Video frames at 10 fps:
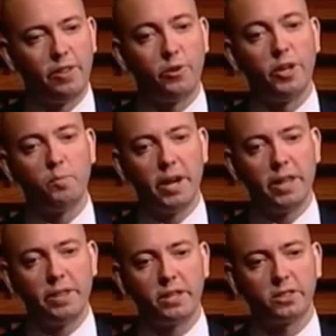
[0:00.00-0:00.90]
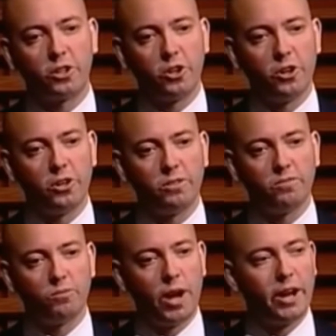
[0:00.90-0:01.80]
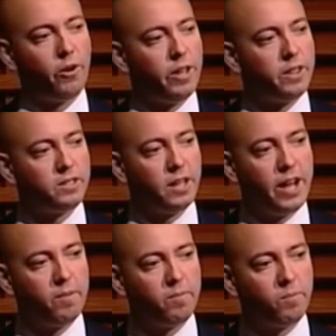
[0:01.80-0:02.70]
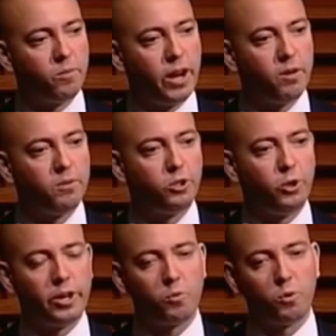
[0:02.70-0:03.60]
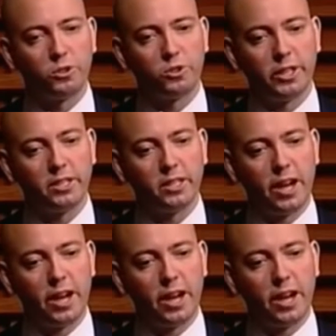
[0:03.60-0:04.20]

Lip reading: Three main things occurred right around the time when I was joining Wall Street.